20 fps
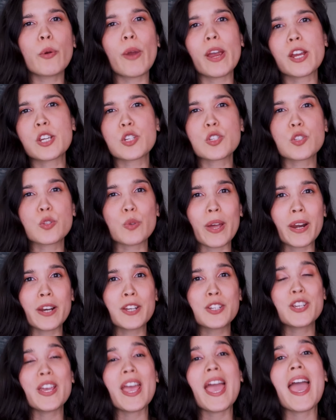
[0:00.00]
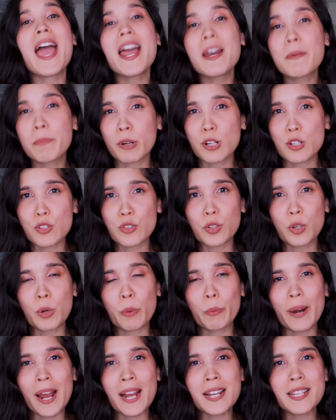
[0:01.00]
creation strategy and
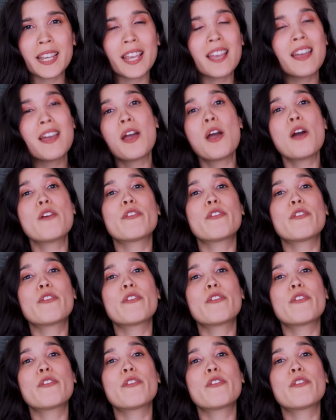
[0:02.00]
personal branding